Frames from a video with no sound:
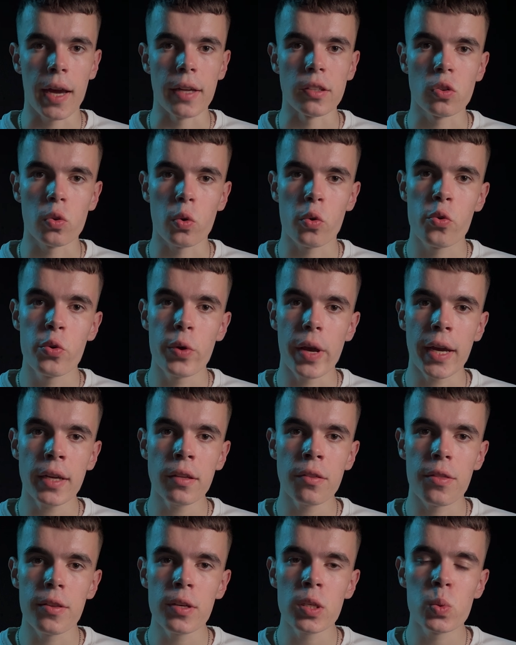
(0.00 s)
And to
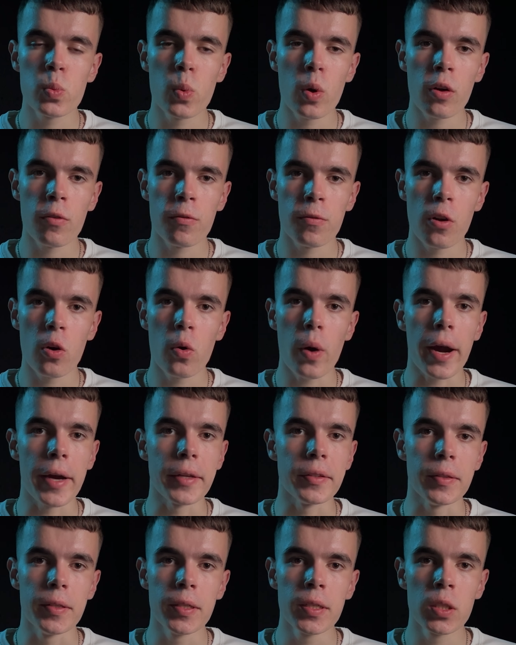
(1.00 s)
create this workflow,
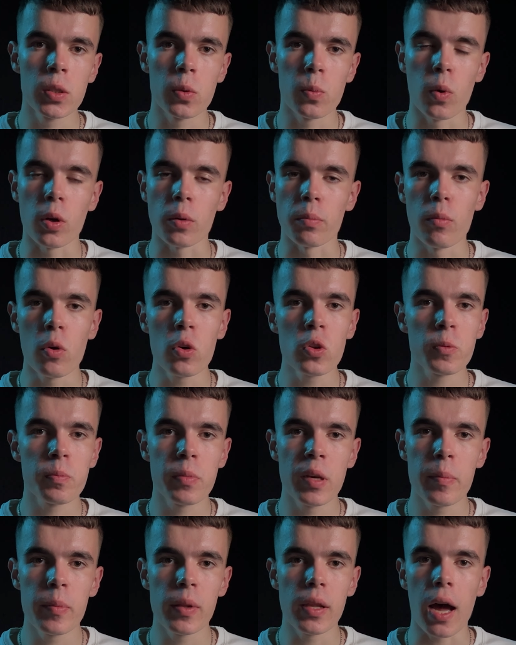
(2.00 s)
I did what
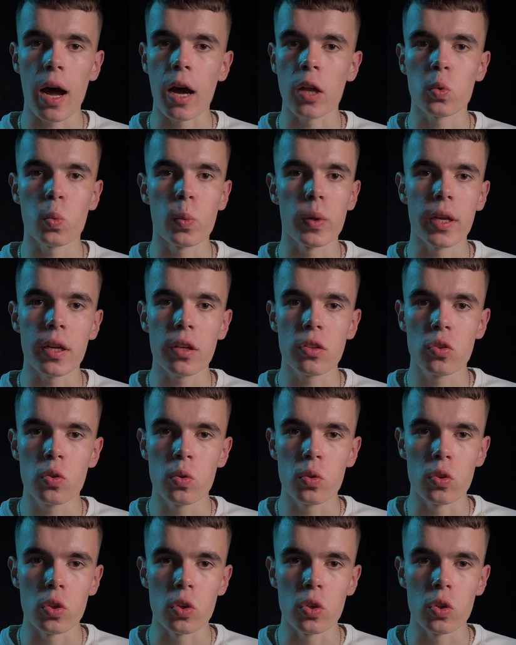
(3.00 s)
most people aren't willing to